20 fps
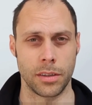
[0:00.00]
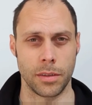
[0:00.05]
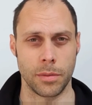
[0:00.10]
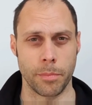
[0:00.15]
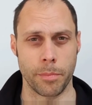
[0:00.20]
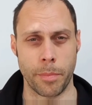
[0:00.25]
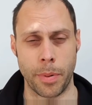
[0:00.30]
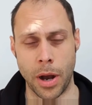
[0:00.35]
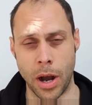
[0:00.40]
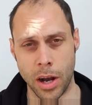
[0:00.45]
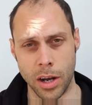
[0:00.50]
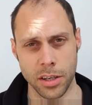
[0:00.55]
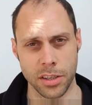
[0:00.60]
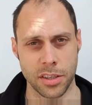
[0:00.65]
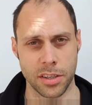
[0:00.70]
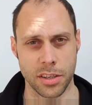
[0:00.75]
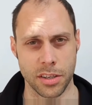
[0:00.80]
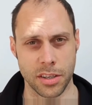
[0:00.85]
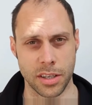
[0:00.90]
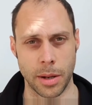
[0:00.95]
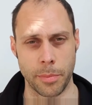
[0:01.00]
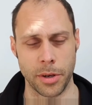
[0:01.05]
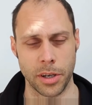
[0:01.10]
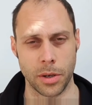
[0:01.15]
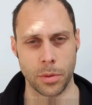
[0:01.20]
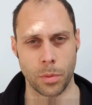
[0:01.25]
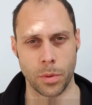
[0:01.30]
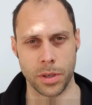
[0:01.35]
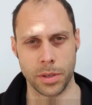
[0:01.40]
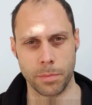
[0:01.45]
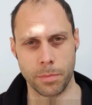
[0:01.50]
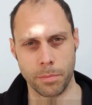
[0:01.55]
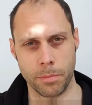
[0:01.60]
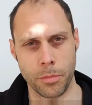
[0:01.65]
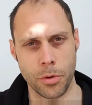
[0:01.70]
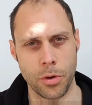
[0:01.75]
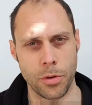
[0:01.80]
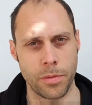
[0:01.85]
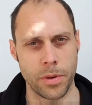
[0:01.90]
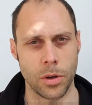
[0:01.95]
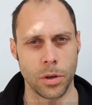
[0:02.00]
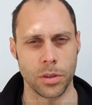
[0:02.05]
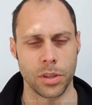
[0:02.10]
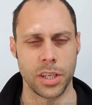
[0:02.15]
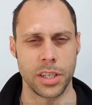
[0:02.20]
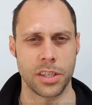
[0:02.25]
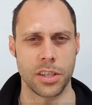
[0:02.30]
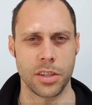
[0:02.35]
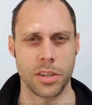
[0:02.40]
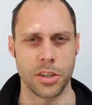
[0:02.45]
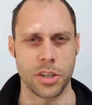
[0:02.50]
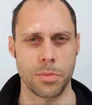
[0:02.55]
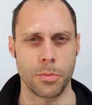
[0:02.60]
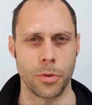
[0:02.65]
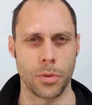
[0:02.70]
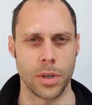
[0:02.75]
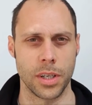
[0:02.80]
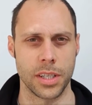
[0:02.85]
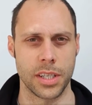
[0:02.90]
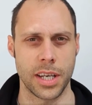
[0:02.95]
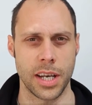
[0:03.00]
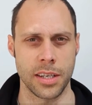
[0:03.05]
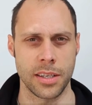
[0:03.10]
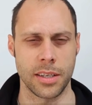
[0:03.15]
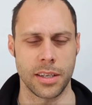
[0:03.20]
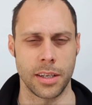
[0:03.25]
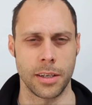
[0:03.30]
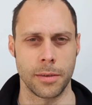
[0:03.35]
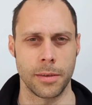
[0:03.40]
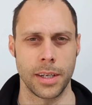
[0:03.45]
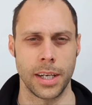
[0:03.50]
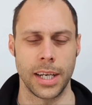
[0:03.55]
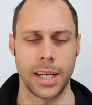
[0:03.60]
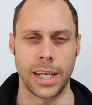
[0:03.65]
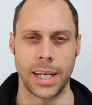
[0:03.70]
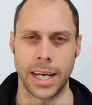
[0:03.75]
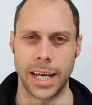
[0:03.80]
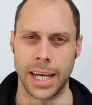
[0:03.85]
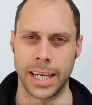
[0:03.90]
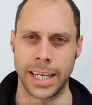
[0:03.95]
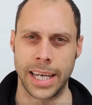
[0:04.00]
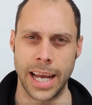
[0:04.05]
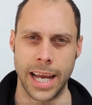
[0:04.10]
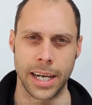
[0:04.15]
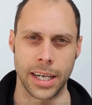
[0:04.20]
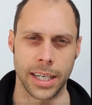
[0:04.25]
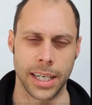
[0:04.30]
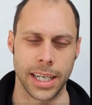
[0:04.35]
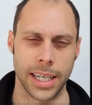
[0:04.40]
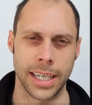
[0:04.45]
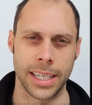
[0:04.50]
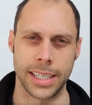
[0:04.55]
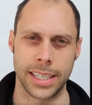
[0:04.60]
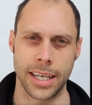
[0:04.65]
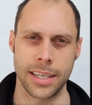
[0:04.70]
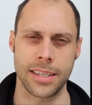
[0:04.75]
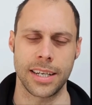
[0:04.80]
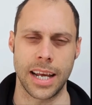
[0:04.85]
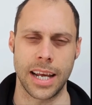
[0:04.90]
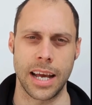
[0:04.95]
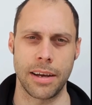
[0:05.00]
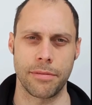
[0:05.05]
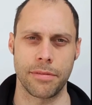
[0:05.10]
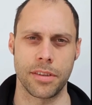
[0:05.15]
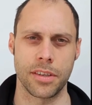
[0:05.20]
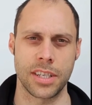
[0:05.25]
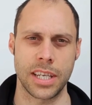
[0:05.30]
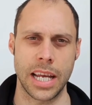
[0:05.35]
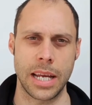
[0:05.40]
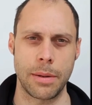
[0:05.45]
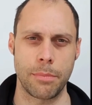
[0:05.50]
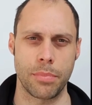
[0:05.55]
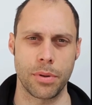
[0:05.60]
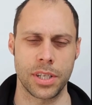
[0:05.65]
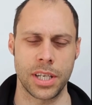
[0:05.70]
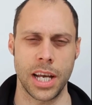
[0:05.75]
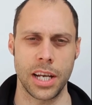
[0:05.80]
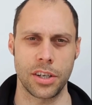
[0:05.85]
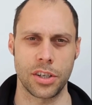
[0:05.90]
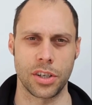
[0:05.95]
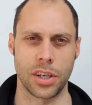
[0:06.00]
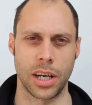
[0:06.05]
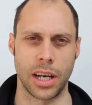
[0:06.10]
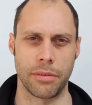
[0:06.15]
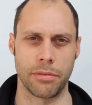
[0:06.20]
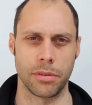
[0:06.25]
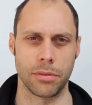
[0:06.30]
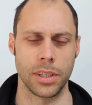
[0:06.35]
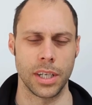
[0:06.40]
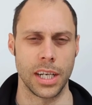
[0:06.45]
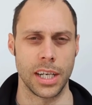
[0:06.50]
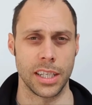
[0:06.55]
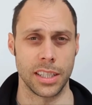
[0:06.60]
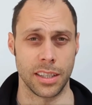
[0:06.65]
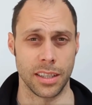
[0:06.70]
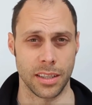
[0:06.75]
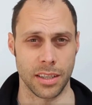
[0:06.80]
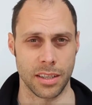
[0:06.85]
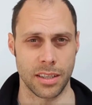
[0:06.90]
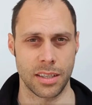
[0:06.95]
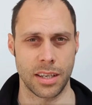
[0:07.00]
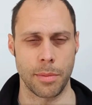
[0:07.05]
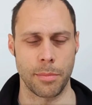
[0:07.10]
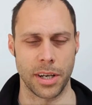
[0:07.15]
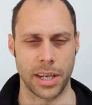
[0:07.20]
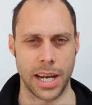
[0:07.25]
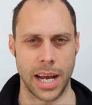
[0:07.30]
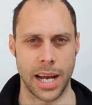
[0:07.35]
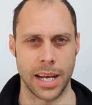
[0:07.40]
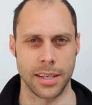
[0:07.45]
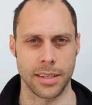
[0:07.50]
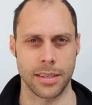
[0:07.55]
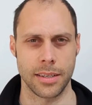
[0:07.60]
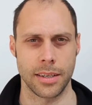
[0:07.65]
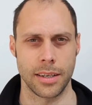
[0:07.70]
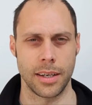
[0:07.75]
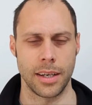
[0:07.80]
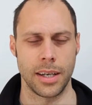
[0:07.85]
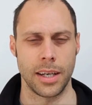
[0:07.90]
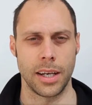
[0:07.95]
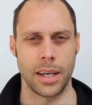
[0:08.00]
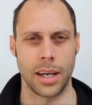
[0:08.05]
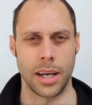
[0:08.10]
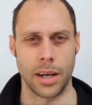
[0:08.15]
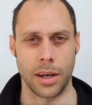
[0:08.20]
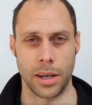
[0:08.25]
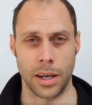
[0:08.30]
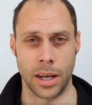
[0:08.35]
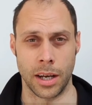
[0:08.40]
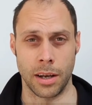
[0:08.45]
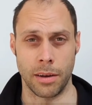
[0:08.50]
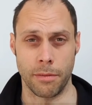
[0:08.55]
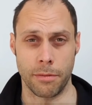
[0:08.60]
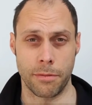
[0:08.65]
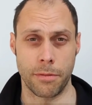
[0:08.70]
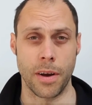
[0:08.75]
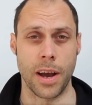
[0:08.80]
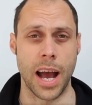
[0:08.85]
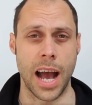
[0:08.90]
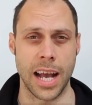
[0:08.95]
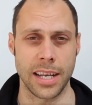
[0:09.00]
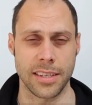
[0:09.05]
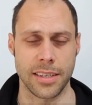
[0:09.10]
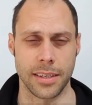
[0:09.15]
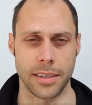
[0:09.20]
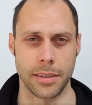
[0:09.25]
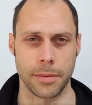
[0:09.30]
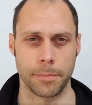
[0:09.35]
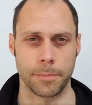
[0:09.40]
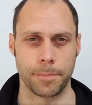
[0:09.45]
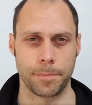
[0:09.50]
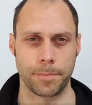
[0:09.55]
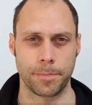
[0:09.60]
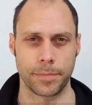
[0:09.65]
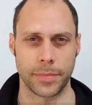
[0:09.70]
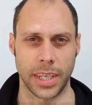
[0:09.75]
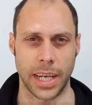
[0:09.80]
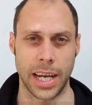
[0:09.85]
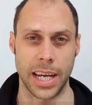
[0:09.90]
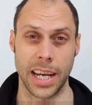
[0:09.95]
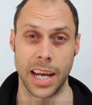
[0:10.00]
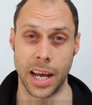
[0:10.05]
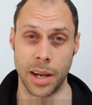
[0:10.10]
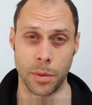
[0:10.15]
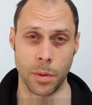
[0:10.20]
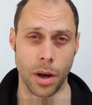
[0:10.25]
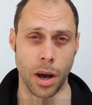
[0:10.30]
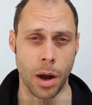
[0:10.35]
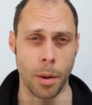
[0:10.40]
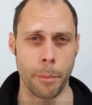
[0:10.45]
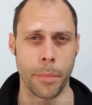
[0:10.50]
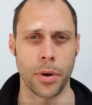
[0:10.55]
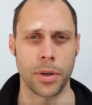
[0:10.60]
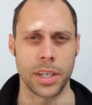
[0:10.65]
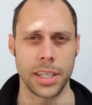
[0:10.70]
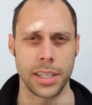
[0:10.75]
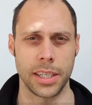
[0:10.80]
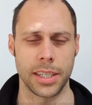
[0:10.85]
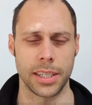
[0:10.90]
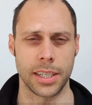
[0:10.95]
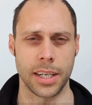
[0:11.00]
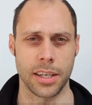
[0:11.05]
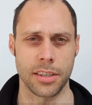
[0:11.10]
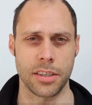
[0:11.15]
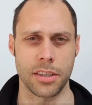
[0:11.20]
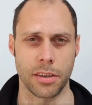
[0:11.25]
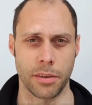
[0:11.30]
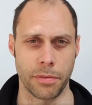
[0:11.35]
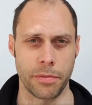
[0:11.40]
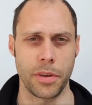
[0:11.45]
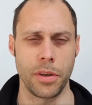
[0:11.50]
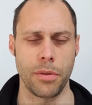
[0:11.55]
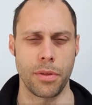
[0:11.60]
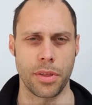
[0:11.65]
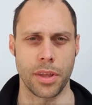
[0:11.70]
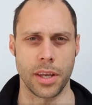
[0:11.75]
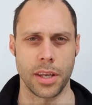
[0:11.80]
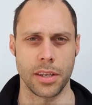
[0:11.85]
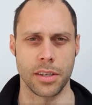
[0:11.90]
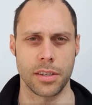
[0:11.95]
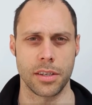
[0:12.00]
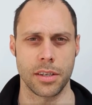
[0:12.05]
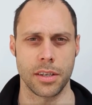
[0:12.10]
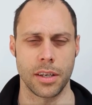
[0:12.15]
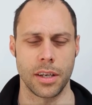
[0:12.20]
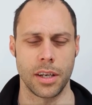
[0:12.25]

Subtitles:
past the stomach, we're moving on into the small intestine. Again, it doesn't have the same protection level that the stomach has for acid. Okay? And our body does a few things